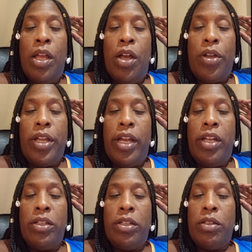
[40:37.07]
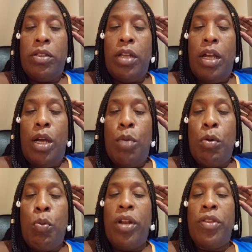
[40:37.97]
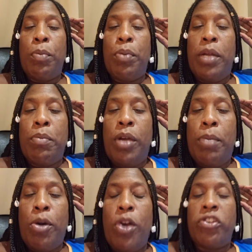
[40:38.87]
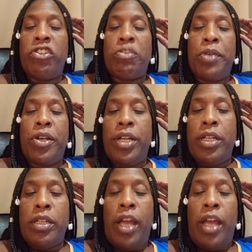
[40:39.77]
Okay, but merging spirit.